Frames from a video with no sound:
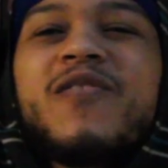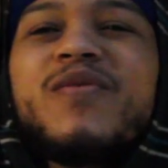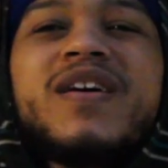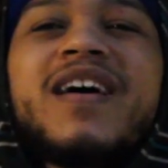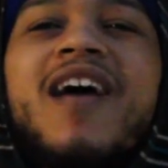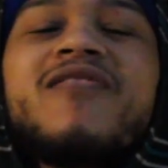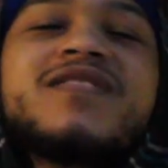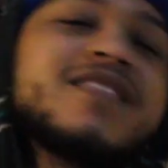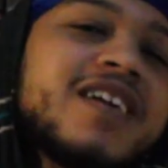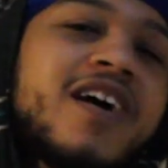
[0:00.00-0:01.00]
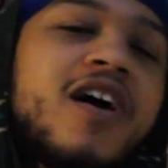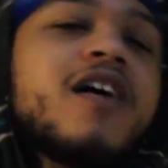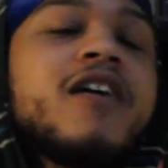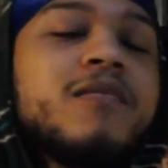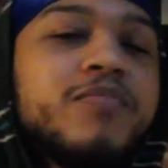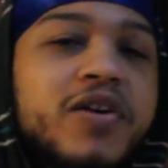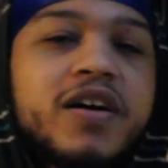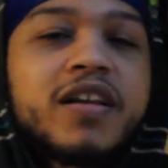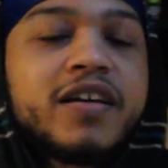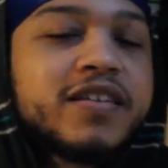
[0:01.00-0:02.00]
I was just like, all right,
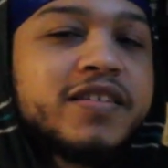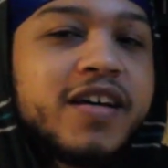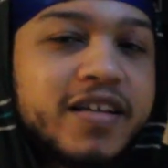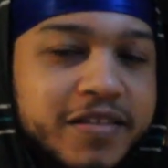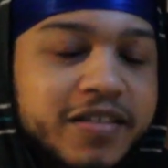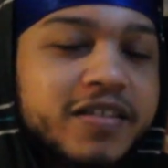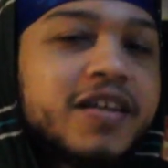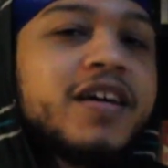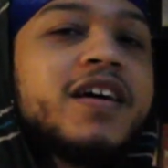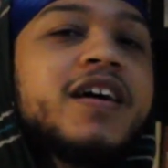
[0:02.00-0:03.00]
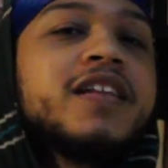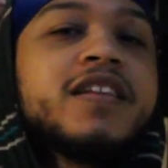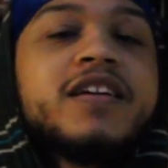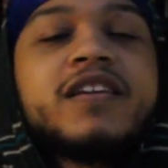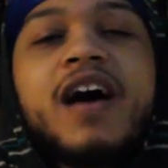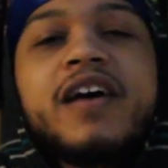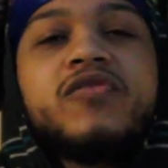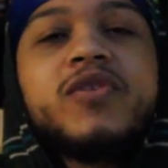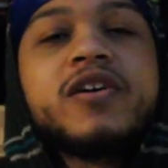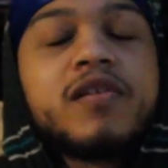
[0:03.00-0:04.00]
bro, like it's destined. And then
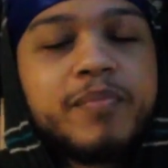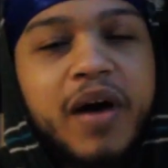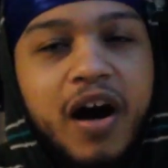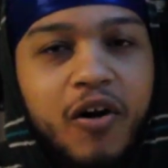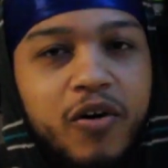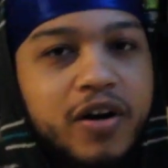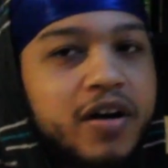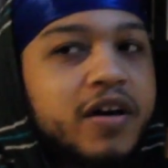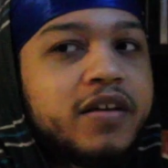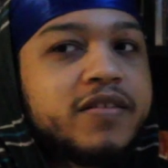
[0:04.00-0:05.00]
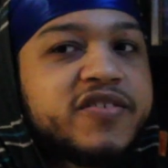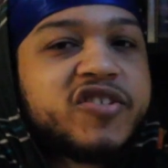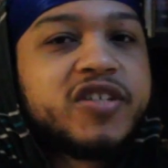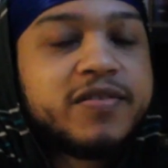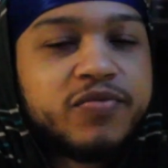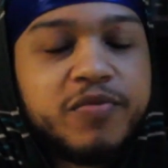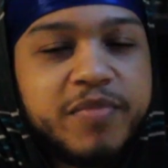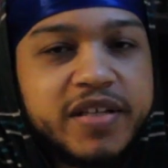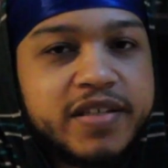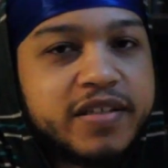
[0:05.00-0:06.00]
you hear about the
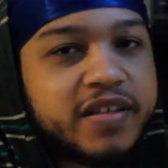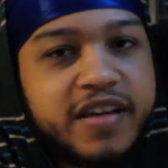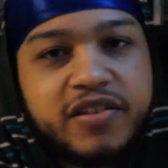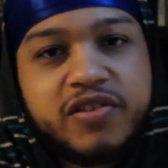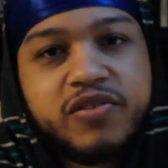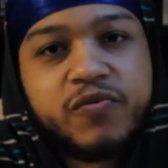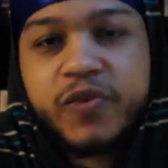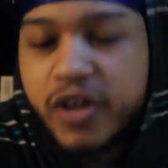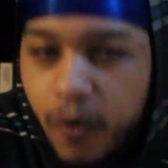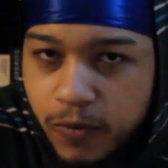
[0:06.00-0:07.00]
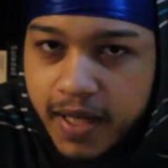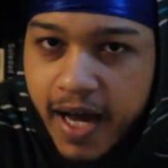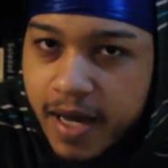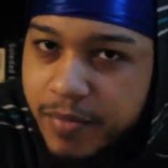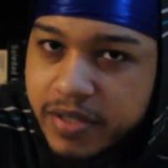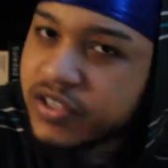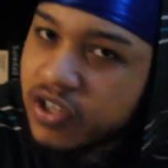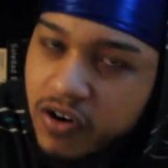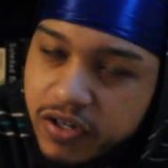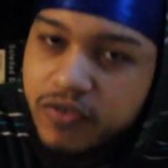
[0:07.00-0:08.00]
Chiefs were missing like three old
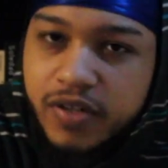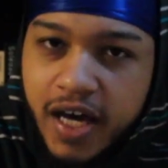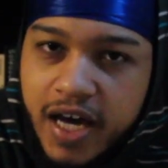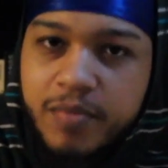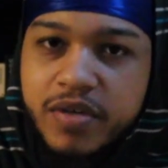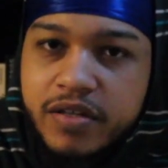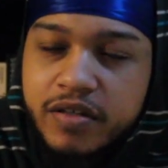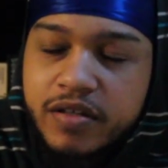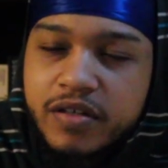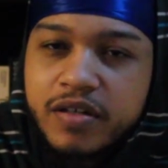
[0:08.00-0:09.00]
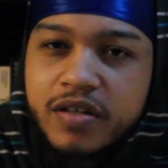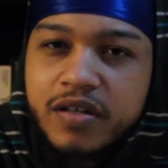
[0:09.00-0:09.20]
linemen, starting old linemen.